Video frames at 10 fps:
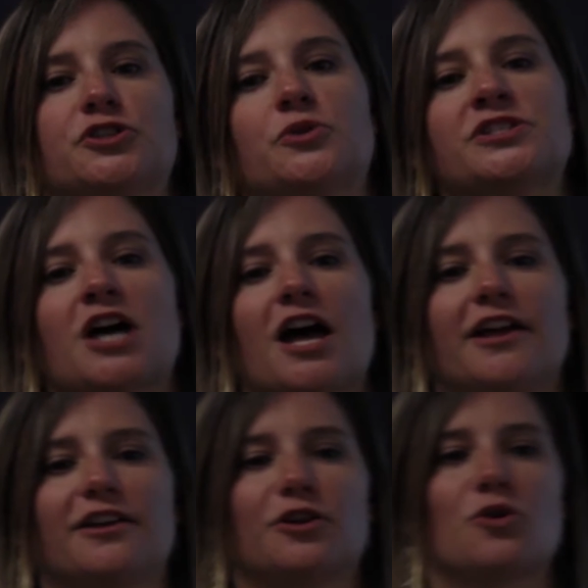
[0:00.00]
So it's
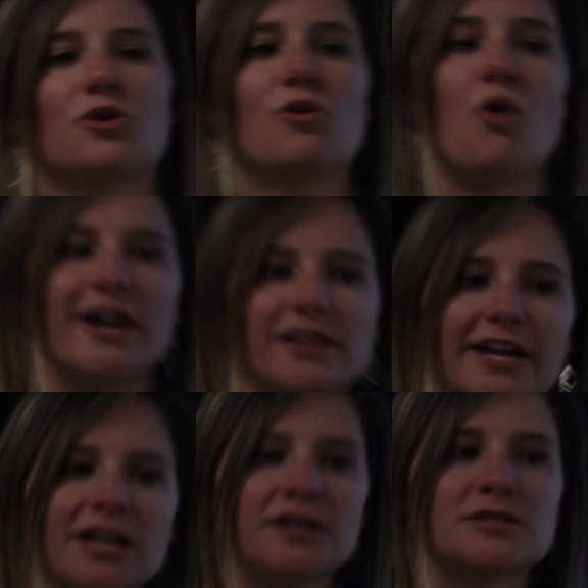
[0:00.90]
not quite
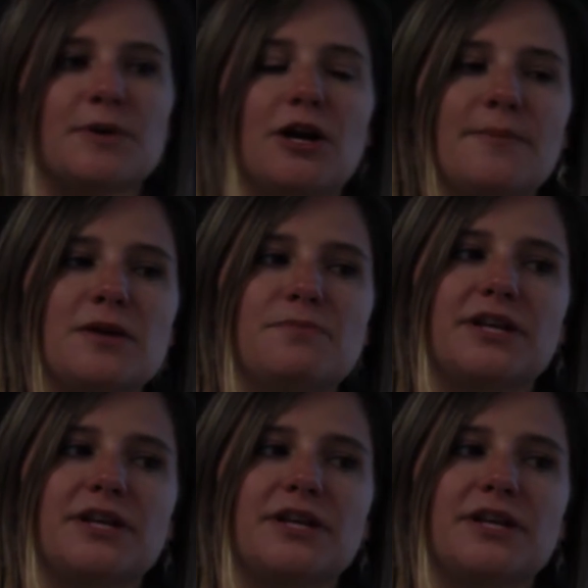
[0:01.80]
like an experiment,